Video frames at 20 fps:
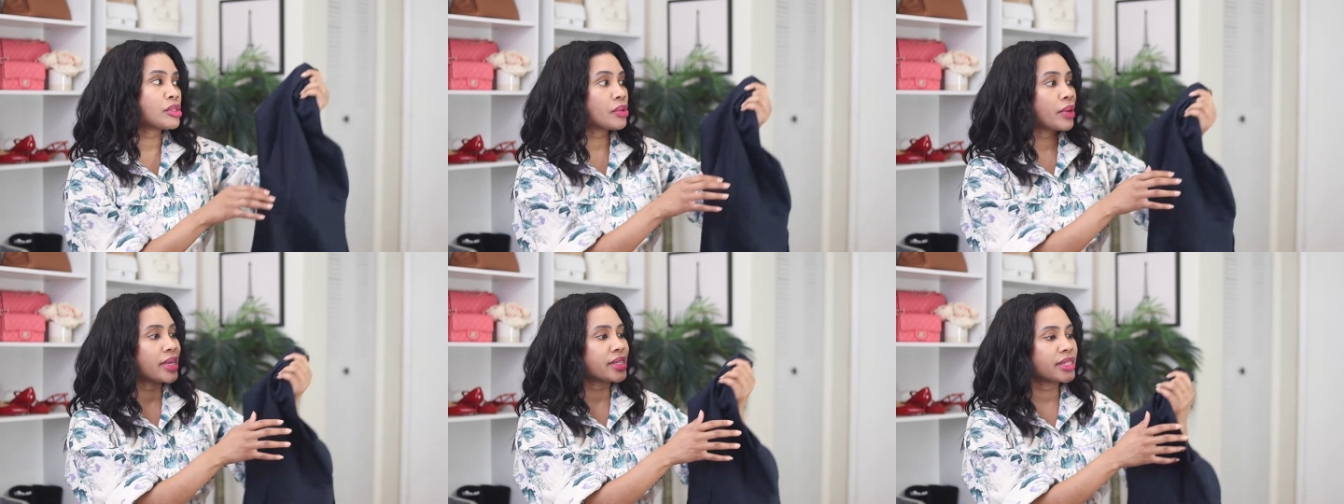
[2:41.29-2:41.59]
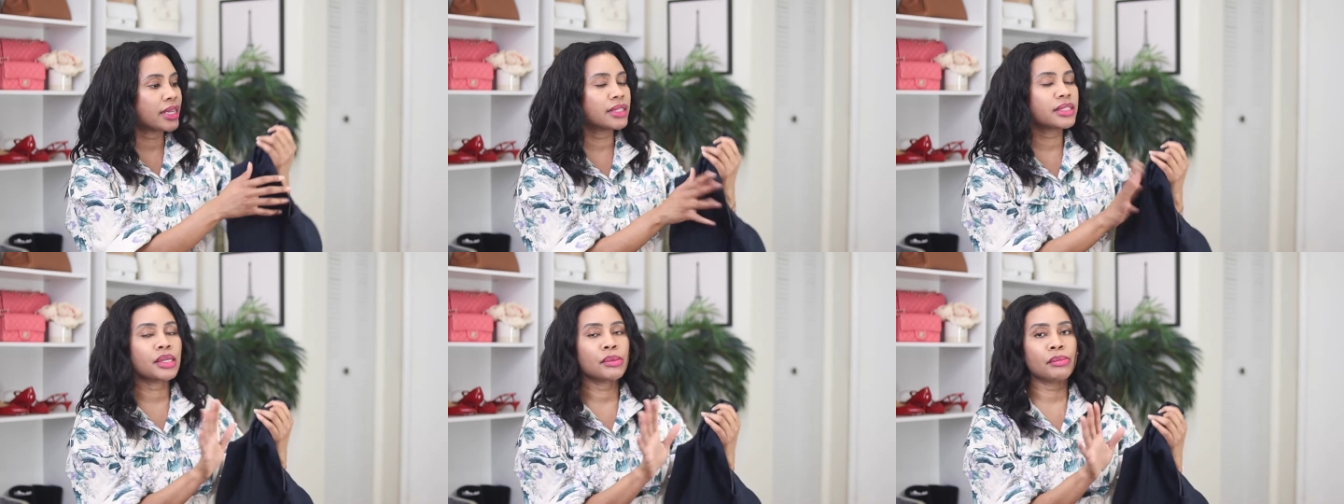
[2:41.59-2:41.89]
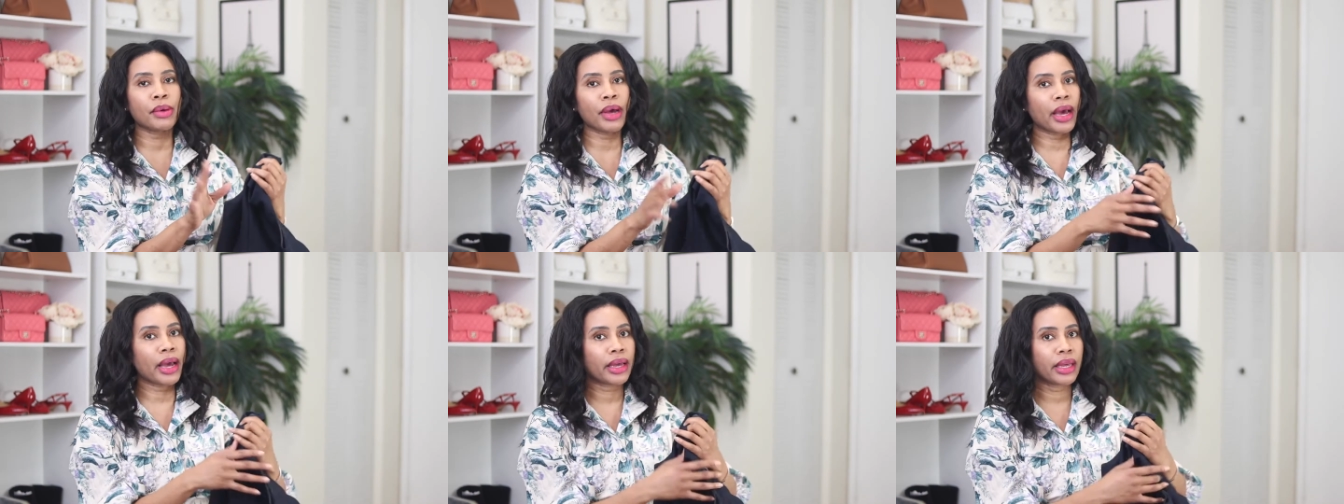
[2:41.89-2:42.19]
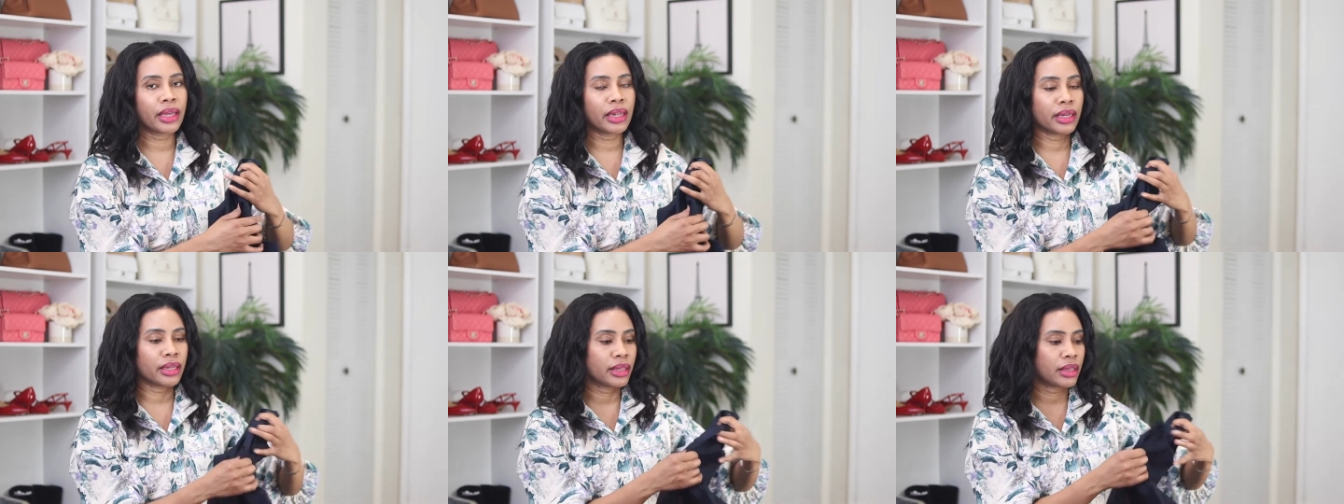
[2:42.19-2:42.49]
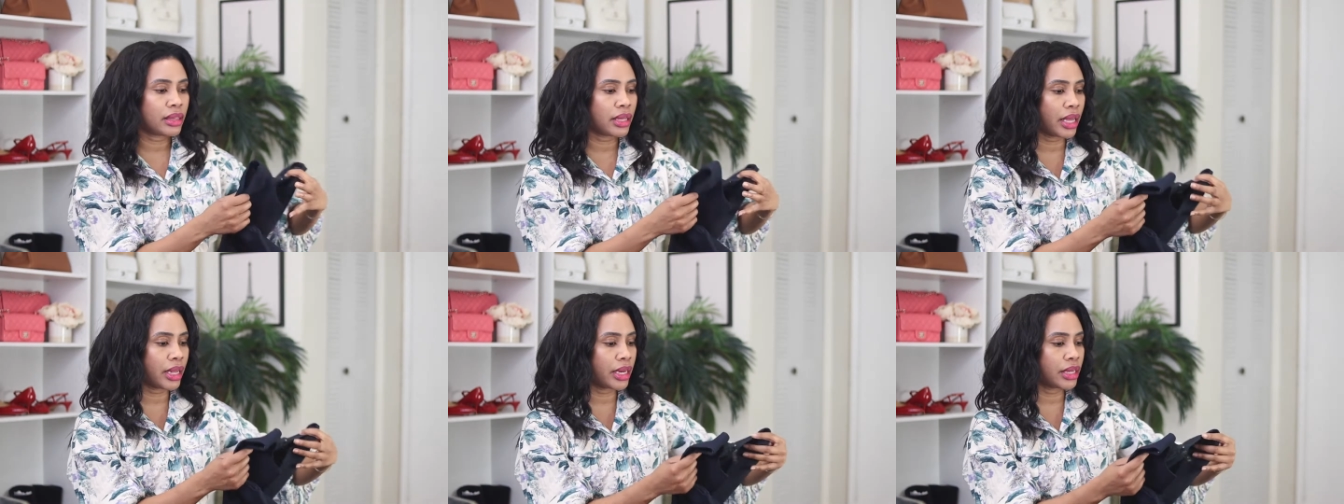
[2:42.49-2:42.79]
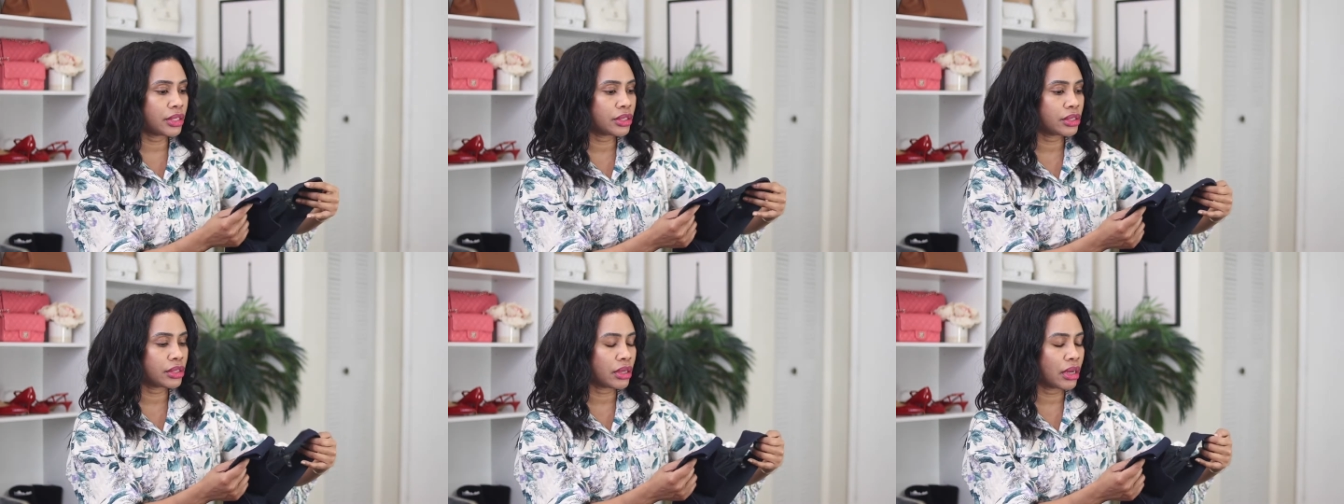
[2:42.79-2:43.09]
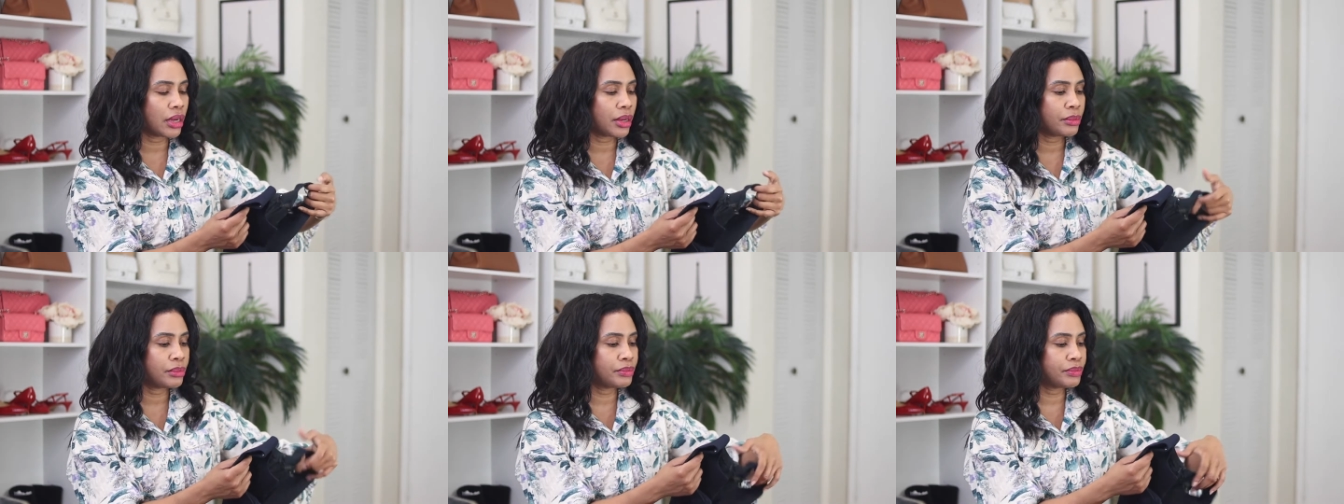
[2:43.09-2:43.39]
So I sent it back and they didn't
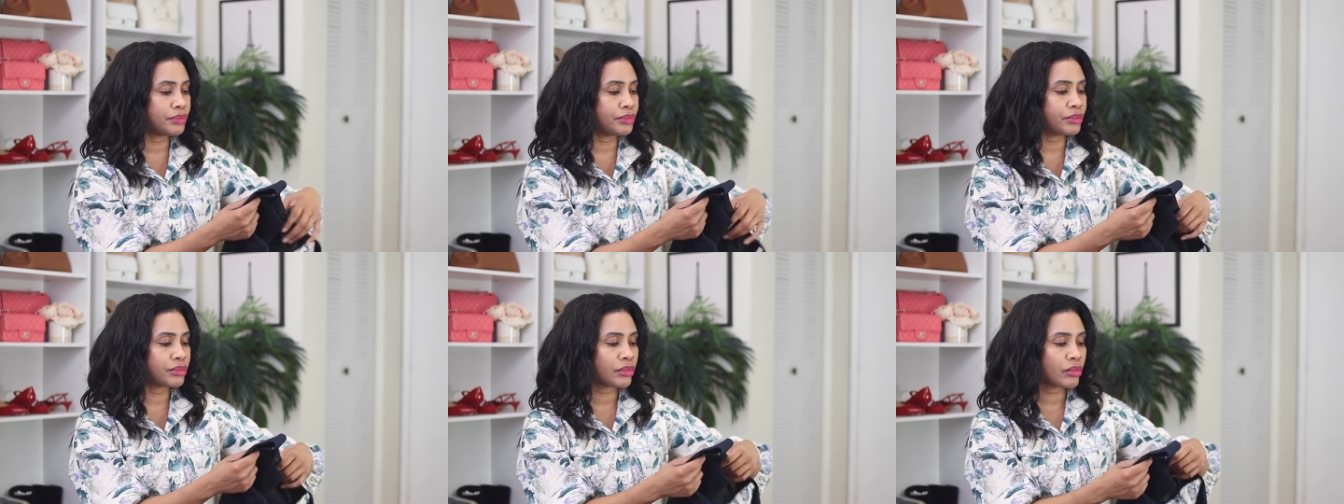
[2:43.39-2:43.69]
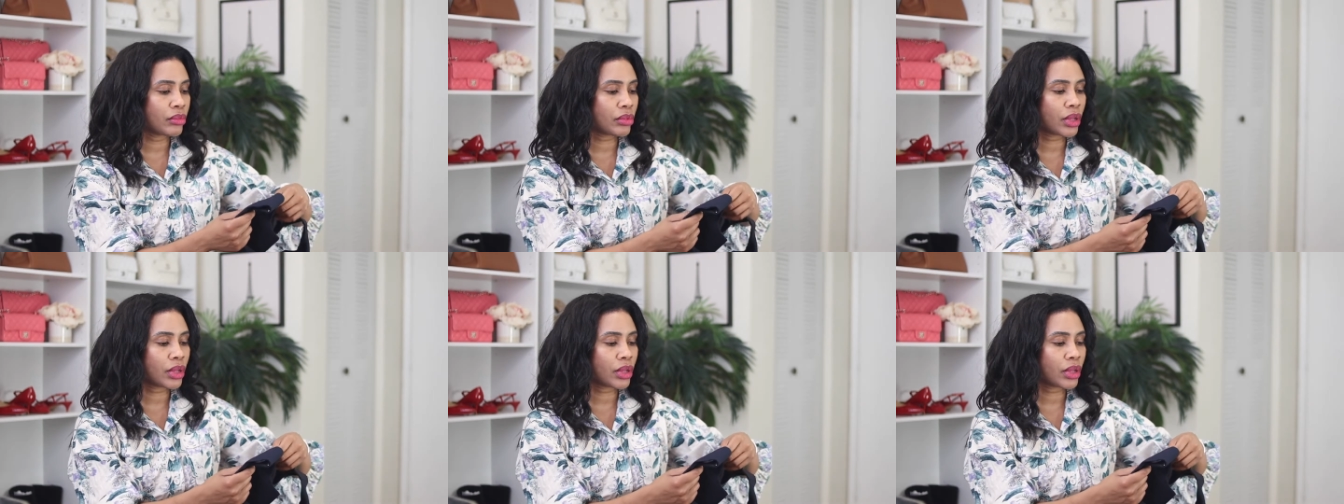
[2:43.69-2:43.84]
um,